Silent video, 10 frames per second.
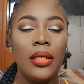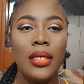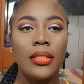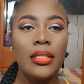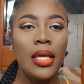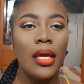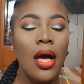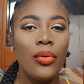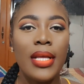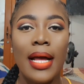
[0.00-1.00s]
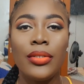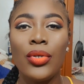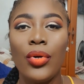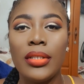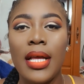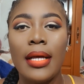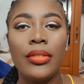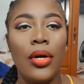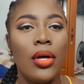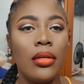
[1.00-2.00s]
You see how that toned that
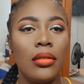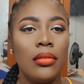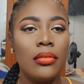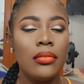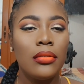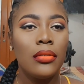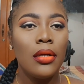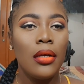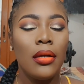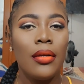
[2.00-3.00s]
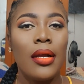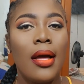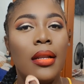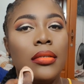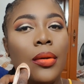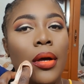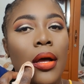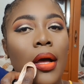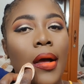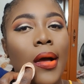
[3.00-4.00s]
down? You got us all.